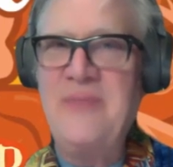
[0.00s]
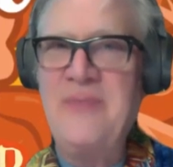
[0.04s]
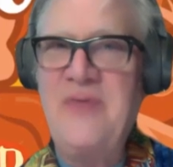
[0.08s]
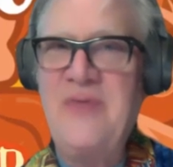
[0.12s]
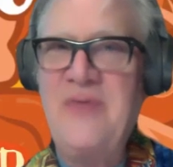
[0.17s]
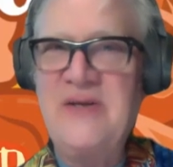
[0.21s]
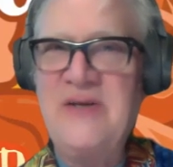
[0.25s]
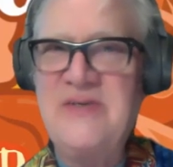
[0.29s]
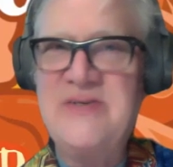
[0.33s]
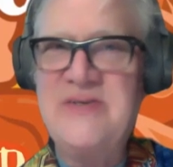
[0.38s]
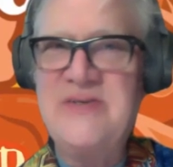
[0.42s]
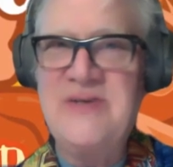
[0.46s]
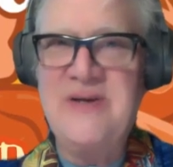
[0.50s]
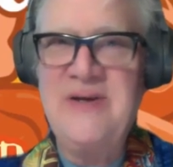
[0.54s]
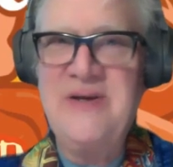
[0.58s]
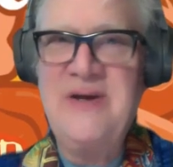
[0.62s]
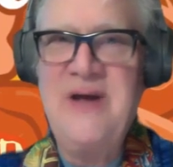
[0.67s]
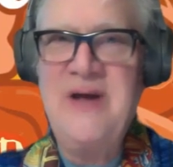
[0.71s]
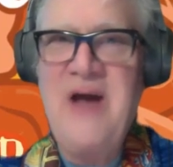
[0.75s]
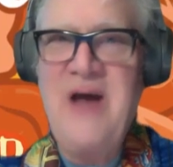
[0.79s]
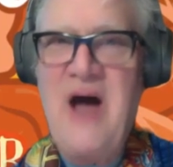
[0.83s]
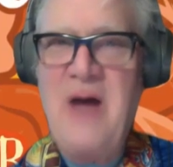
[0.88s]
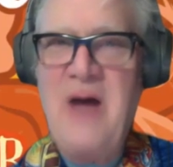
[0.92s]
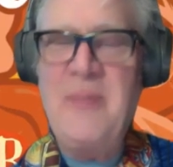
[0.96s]
that's
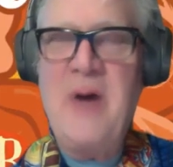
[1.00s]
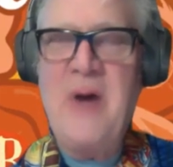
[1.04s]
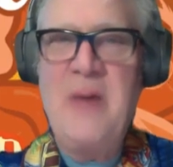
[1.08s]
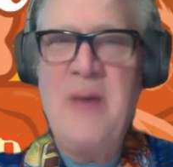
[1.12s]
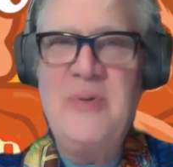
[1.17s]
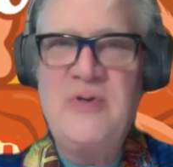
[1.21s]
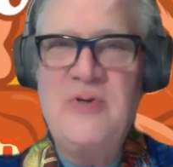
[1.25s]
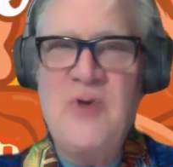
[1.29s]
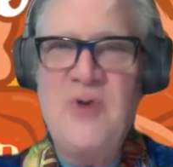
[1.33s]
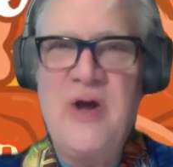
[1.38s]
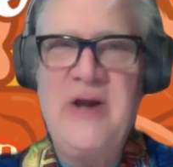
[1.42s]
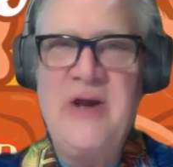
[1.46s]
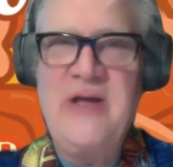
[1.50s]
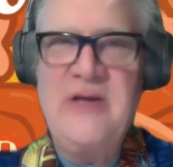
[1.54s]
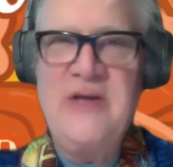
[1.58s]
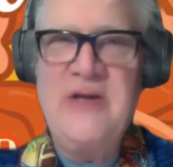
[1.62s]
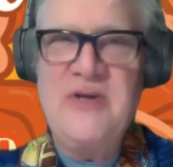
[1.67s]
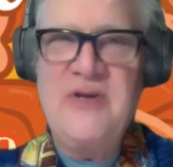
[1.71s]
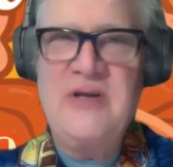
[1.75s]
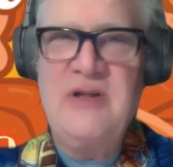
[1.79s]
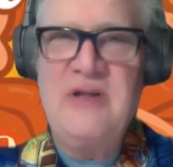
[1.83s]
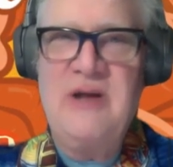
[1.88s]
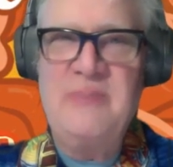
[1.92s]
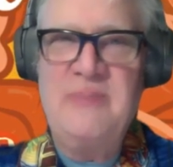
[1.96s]
I've been trying to get
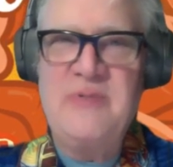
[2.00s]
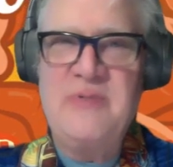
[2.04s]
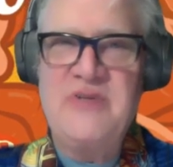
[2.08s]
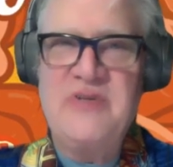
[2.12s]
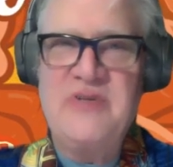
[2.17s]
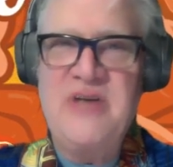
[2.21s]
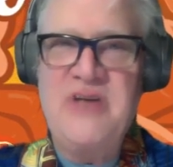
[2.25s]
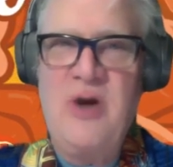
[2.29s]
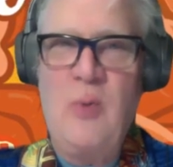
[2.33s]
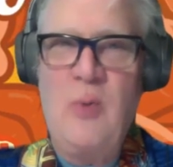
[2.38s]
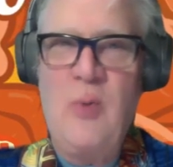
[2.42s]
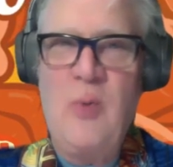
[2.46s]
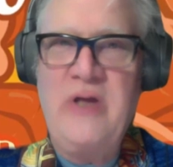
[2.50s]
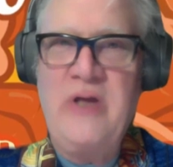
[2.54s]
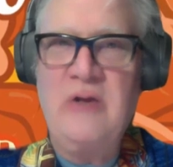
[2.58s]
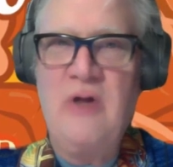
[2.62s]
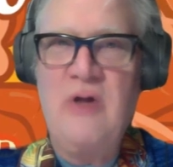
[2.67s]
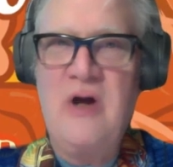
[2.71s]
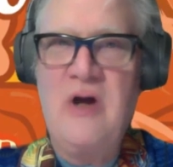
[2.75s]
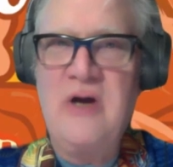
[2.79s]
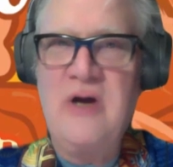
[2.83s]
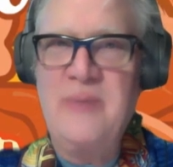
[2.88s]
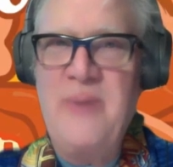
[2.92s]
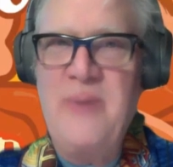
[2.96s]
the club to sell
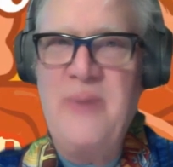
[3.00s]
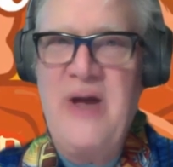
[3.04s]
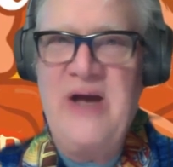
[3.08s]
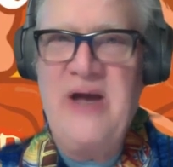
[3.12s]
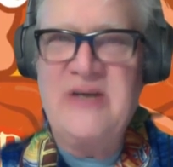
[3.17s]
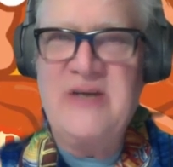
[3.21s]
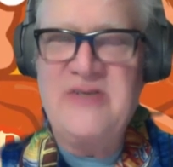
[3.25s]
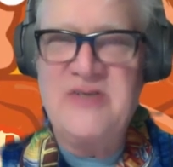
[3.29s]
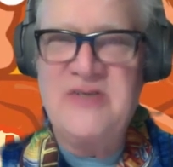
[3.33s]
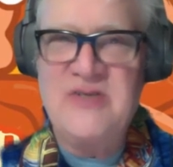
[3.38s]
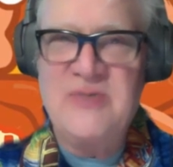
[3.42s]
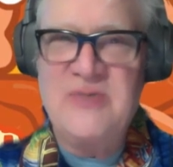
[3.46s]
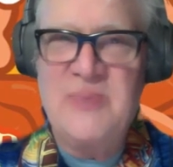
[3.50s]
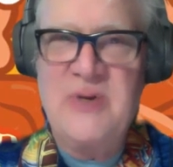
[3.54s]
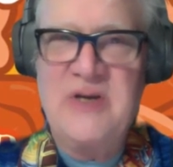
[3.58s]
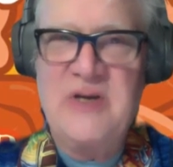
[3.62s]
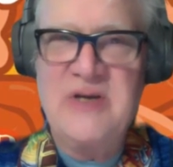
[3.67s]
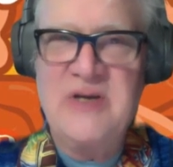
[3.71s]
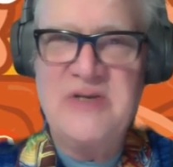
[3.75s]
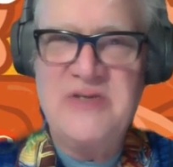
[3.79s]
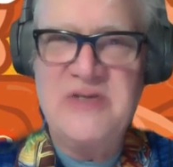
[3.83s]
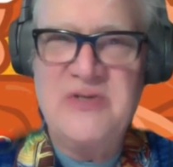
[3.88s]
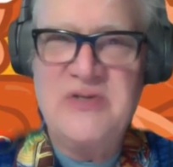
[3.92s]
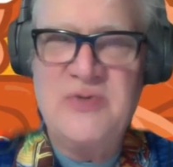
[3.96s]
week-long passes
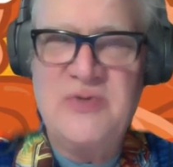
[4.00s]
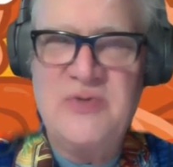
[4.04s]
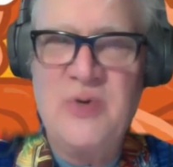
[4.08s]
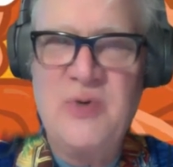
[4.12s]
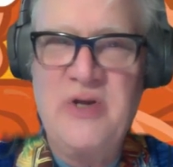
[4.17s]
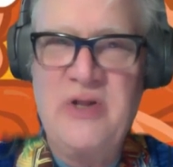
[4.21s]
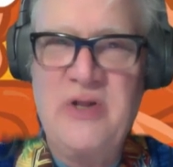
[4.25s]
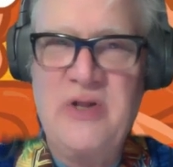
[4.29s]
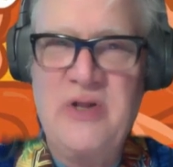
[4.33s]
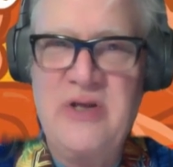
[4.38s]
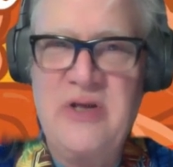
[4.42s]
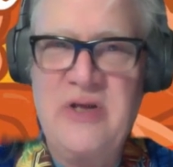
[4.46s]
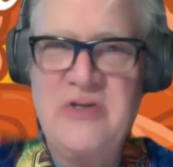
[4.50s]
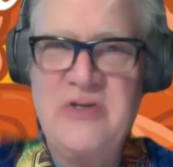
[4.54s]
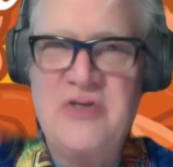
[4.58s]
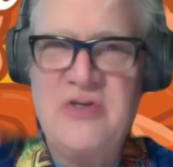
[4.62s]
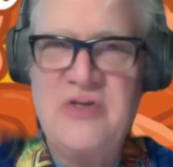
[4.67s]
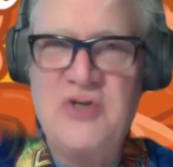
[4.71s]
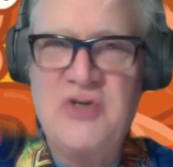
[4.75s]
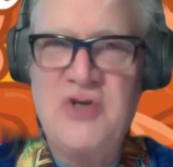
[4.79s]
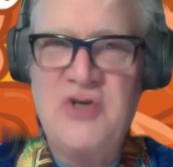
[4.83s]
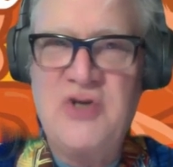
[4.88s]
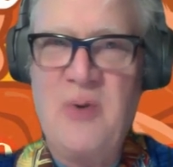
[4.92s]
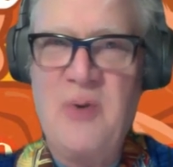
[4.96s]
because it's
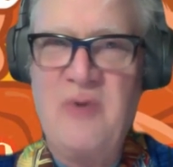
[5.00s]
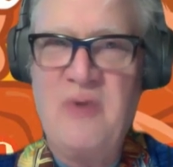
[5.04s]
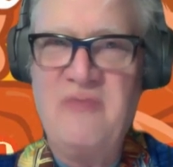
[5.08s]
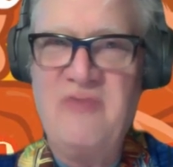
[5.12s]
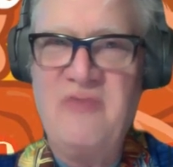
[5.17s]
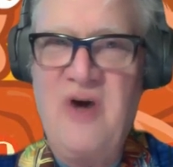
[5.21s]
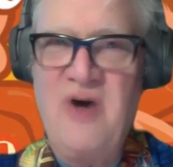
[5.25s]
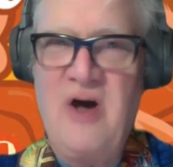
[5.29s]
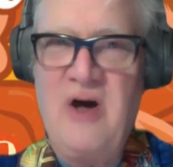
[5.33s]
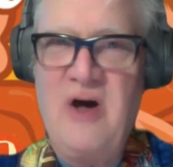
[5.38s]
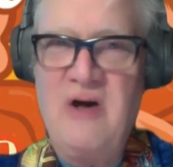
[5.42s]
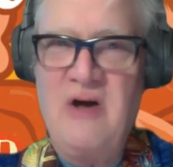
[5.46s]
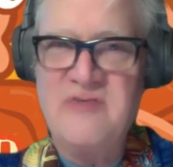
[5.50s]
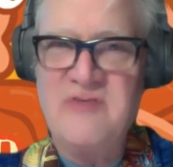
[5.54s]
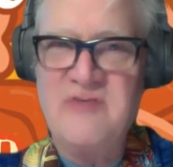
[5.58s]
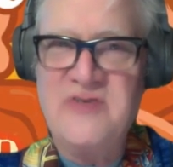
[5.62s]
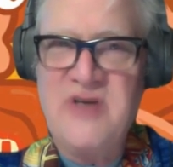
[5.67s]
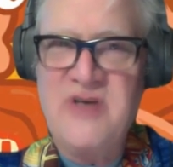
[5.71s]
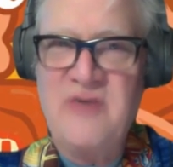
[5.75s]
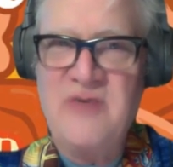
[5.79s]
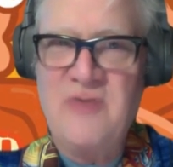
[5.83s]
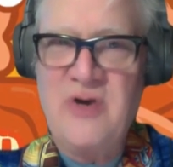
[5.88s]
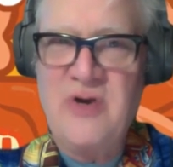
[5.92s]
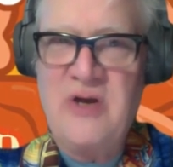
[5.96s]
the show evolves
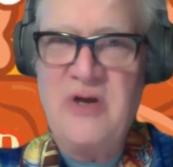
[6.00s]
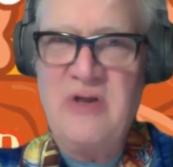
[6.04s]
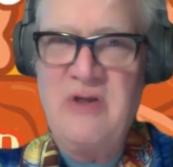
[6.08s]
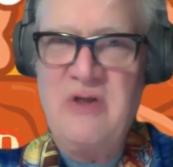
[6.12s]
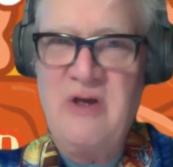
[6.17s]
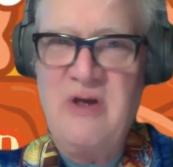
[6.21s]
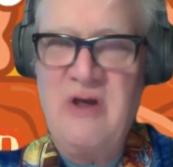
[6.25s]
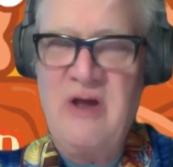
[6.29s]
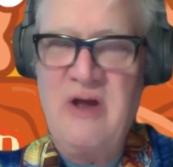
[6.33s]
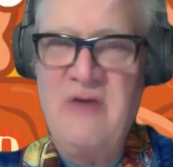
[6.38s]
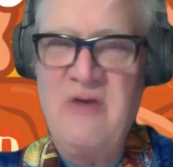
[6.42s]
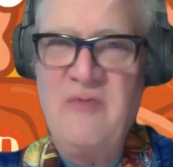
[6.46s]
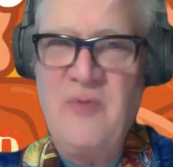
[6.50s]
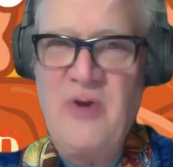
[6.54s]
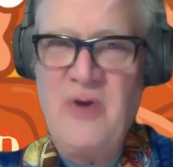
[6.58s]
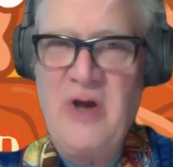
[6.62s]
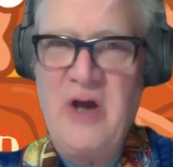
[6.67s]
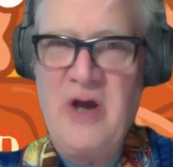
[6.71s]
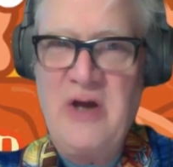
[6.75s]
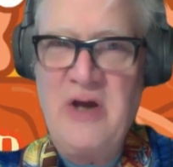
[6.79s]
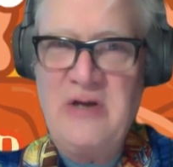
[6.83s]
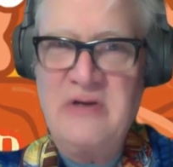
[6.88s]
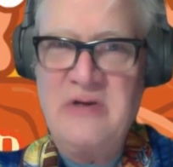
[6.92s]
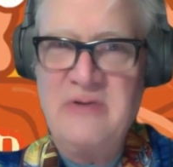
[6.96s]
every
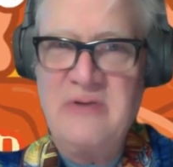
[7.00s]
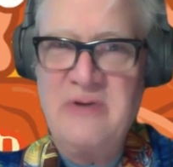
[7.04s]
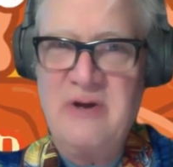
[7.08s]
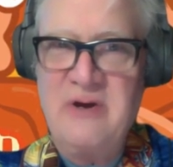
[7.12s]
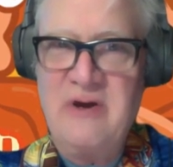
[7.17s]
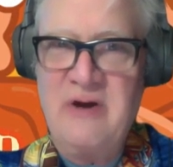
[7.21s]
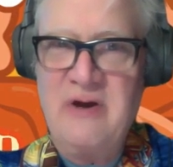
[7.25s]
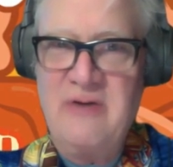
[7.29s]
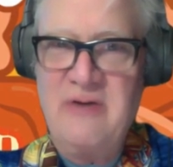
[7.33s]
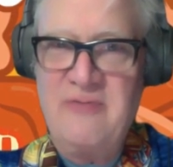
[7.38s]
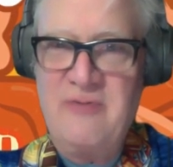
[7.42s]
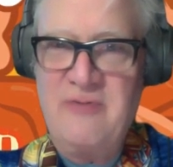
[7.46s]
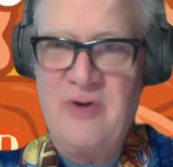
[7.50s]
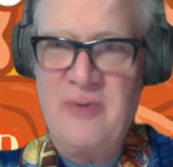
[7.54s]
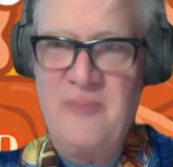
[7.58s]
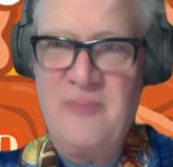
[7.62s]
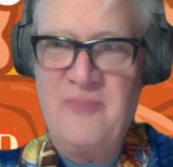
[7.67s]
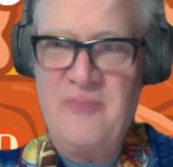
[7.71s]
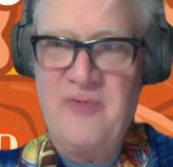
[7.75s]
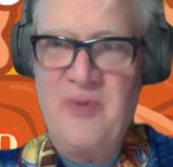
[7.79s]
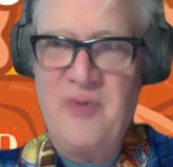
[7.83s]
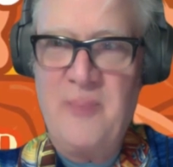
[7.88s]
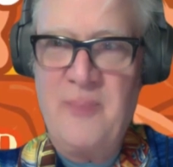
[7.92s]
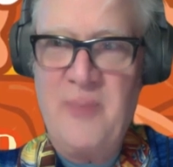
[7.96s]
night from
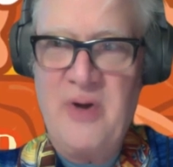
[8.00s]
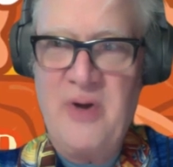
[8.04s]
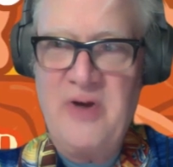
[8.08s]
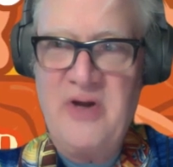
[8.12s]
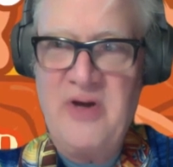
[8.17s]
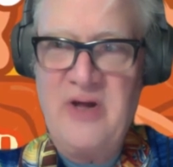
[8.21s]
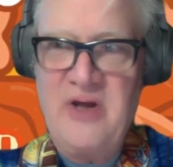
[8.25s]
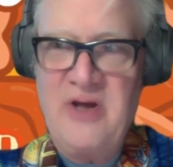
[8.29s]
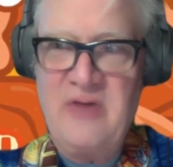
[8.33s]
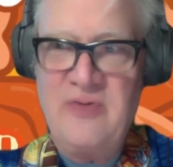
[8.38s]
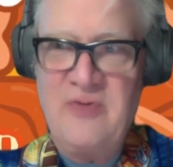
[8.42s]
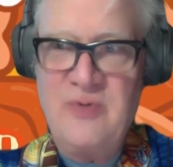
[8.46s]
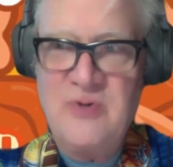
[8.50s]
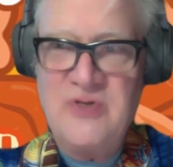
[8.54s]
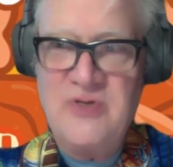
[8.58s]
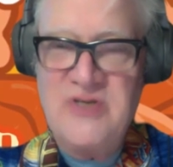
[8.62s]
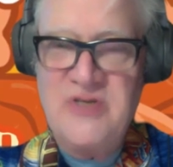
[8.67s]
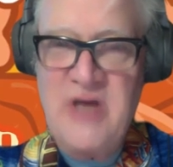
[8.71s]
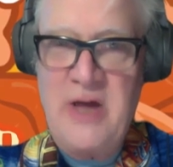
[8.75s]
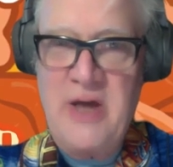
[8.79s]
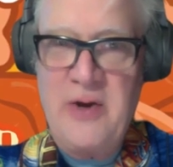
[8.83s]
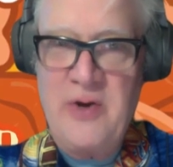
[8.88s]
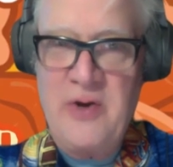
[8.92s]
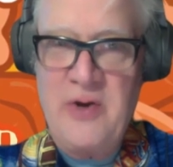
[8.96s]
Monday through
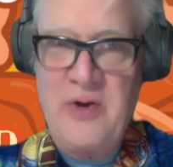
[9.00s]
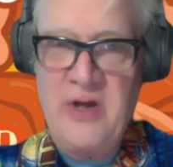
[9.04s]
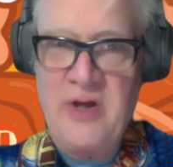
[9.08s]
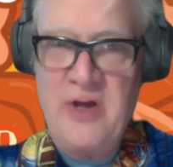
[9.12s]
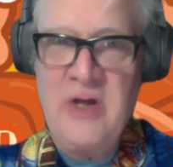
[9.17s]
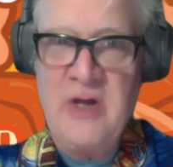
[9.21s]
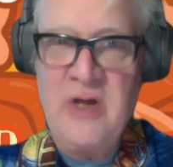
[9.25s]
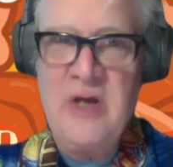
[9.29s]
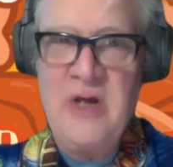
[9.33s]
Saturday.